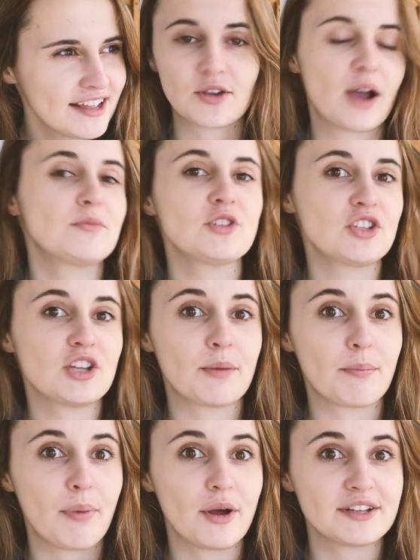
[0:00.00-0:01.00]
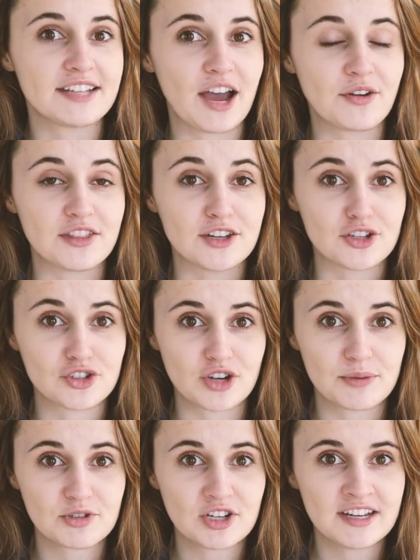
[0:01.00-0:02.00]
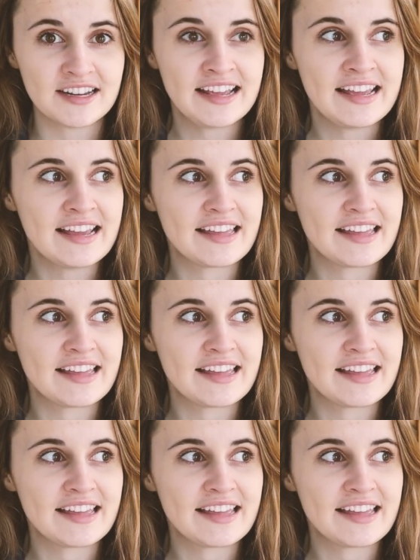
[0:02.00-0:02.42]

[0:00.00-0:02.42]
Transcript: So I'm just gonna put down in the description